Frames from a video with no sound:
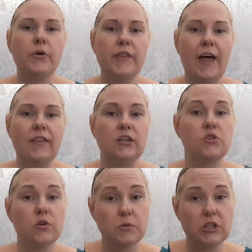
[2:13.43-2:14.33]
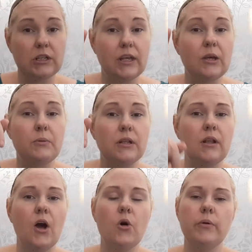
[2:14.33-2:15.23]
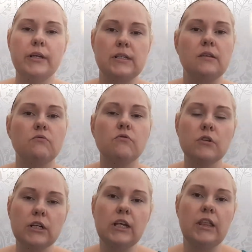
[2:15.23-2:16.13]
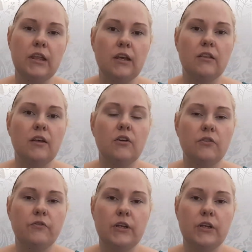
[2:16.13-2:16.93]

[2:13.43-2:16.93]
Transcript: I'll put that in the description link below because I really think that her